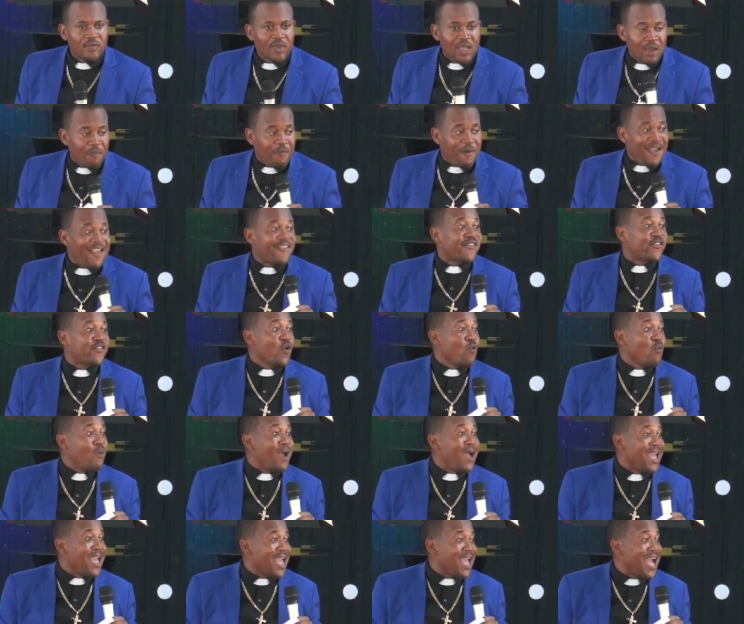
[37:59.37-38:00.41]
Pastor,
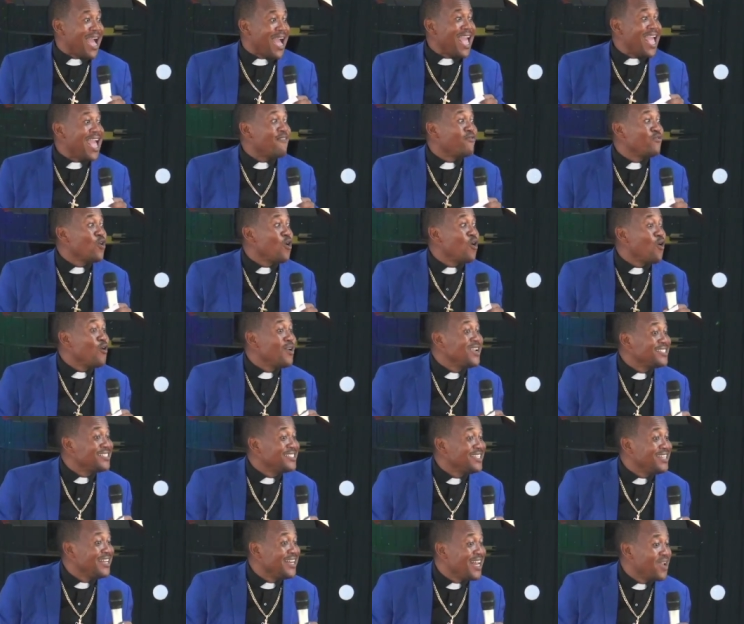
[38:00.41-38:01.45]
why? I have not reached
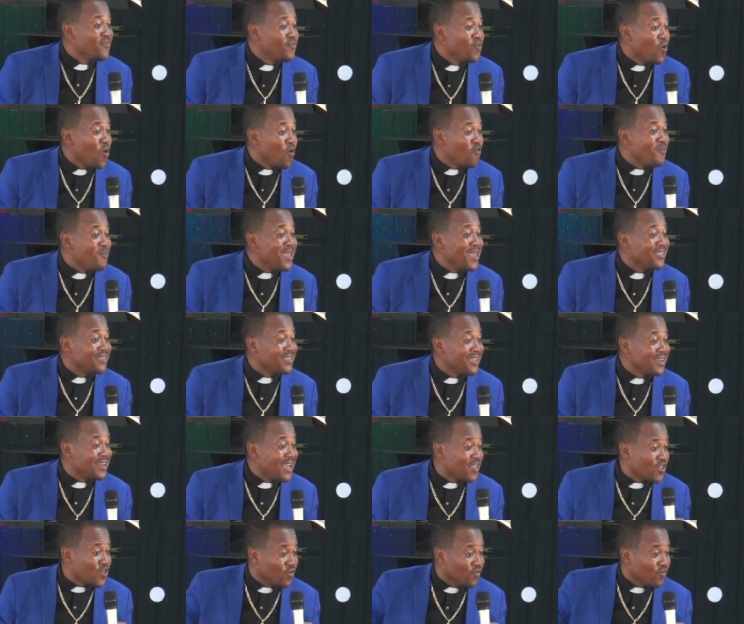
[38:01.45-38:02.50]
the level of
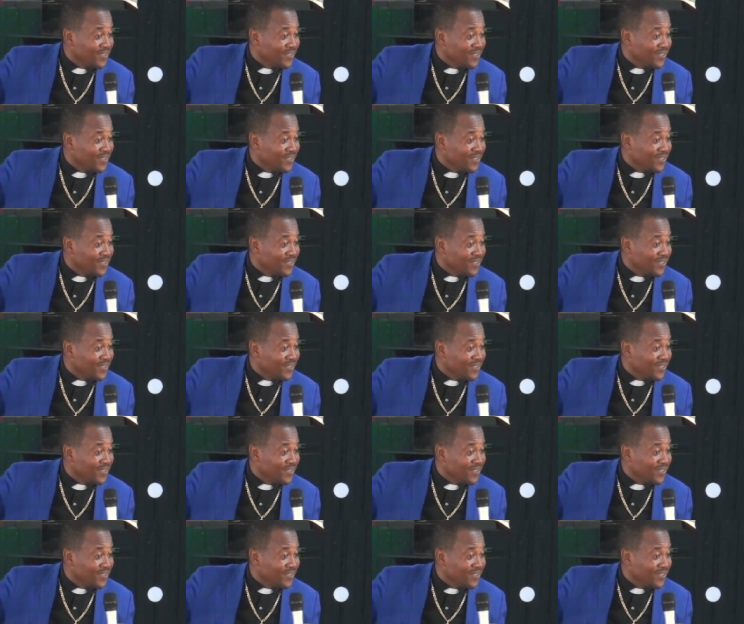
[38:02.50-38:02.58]
maintenance of